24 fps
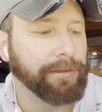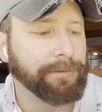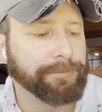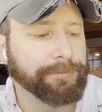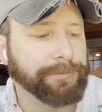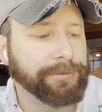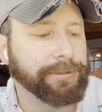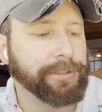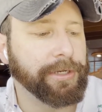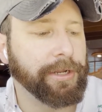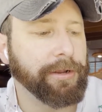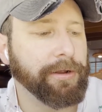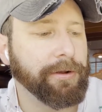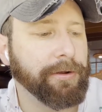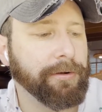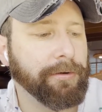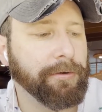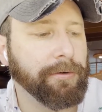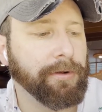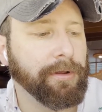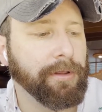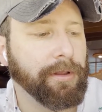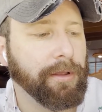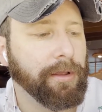So
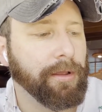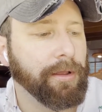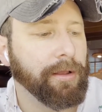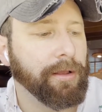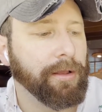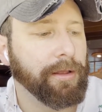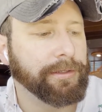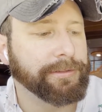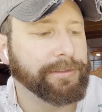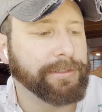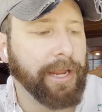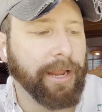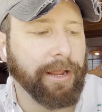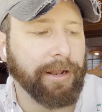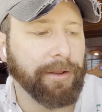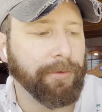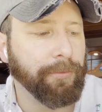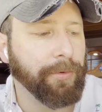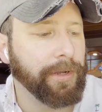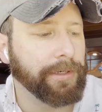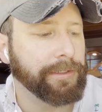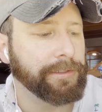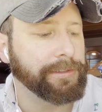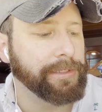scale of
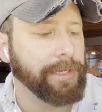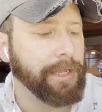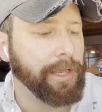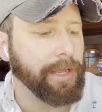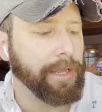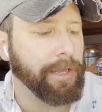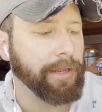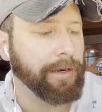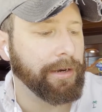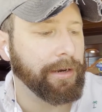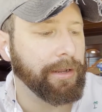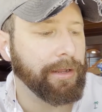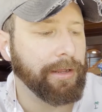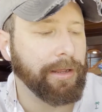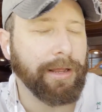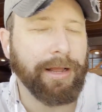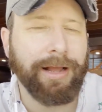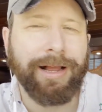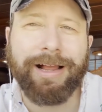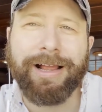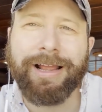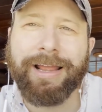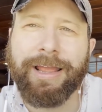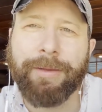1 to 10,
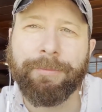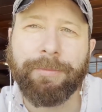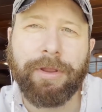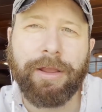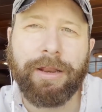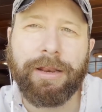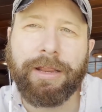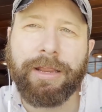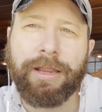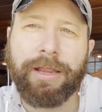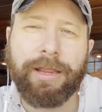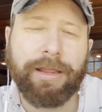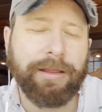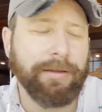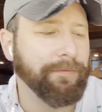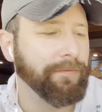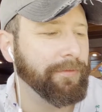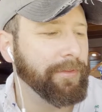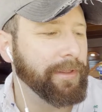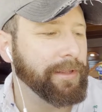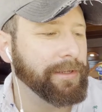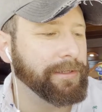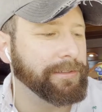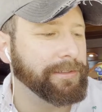I am going to give
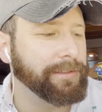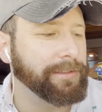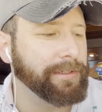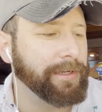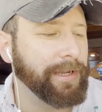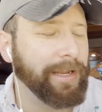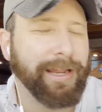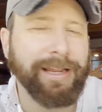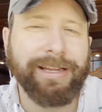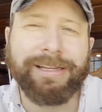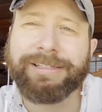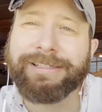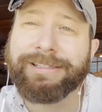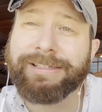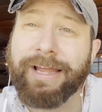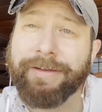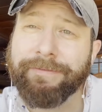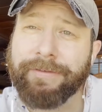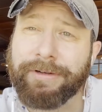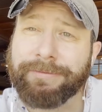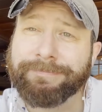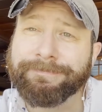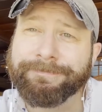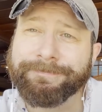this a
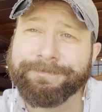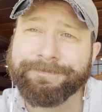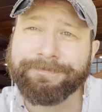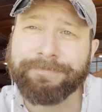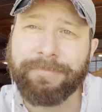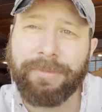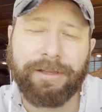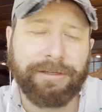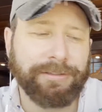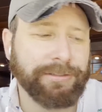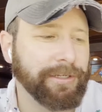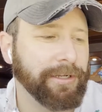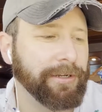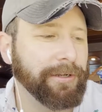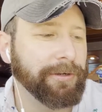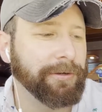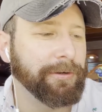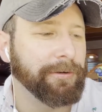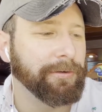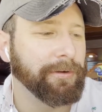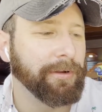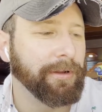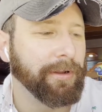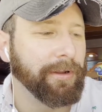7. So
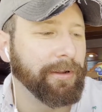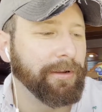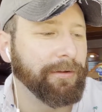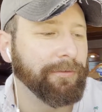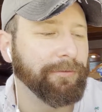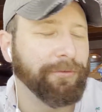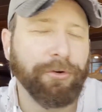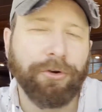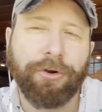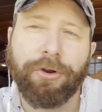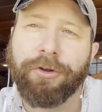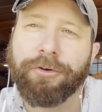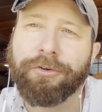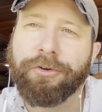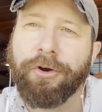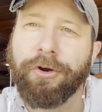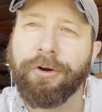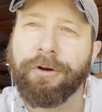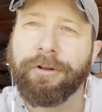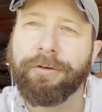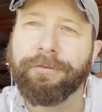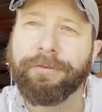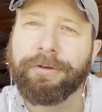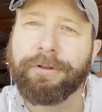you're on
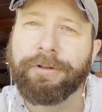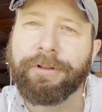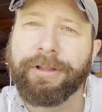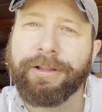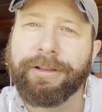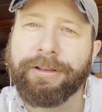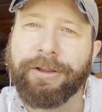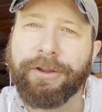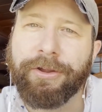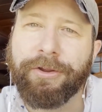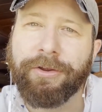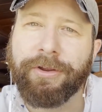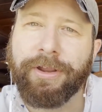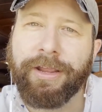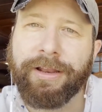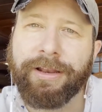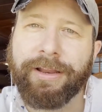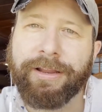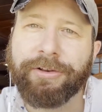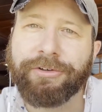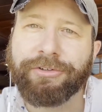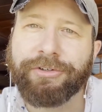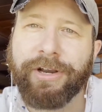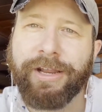Carnival and you can
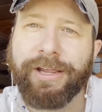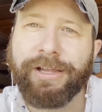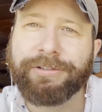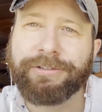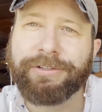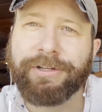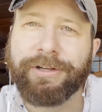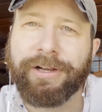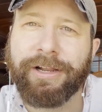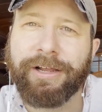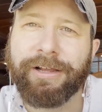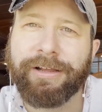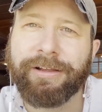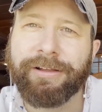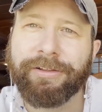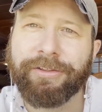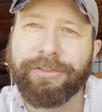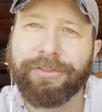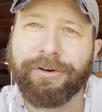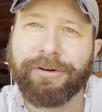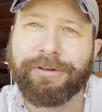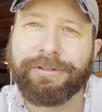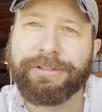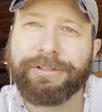get your hands on a
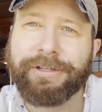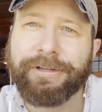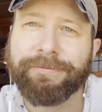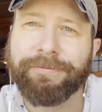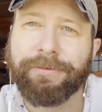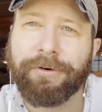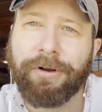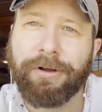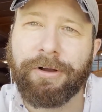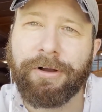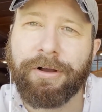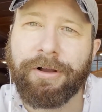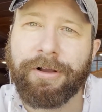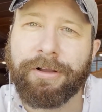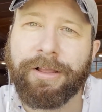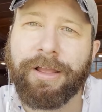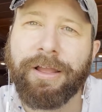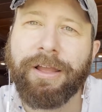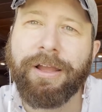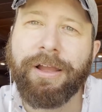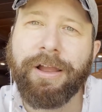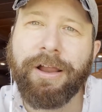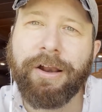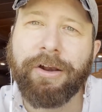Thirsty Frog
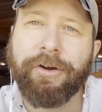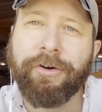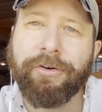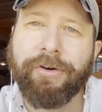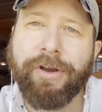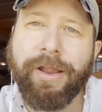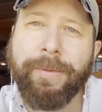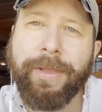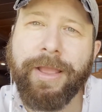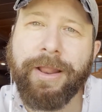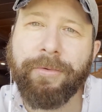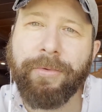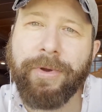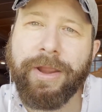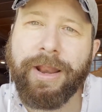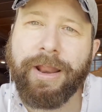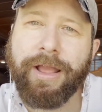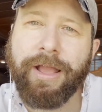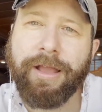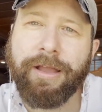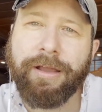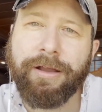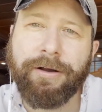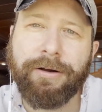Caribbean Wheat
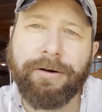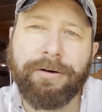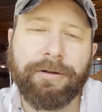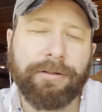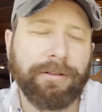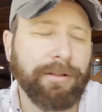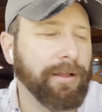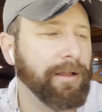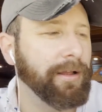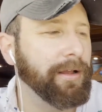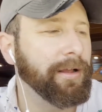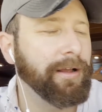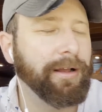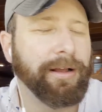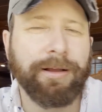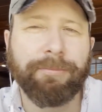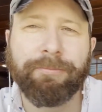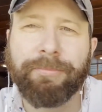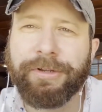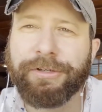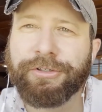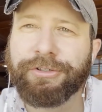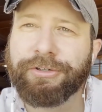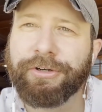Ale,
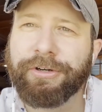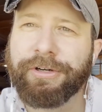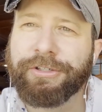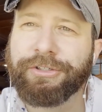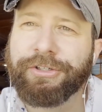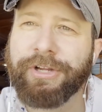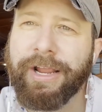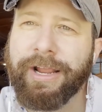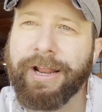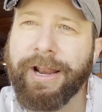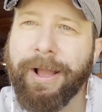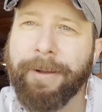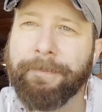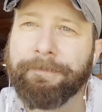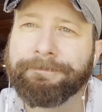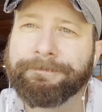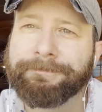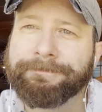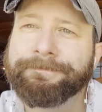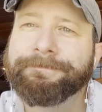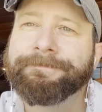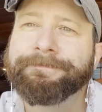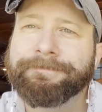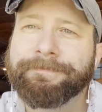be sure to check it out.
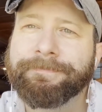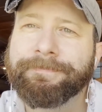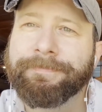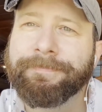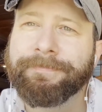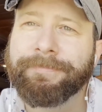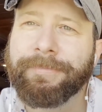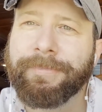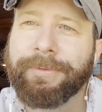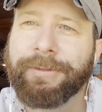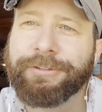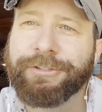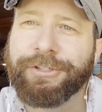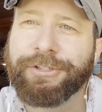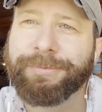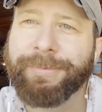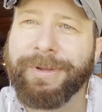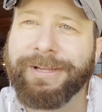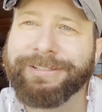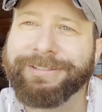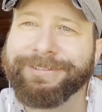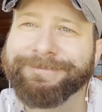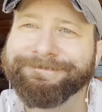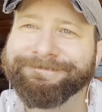Cheers, mates.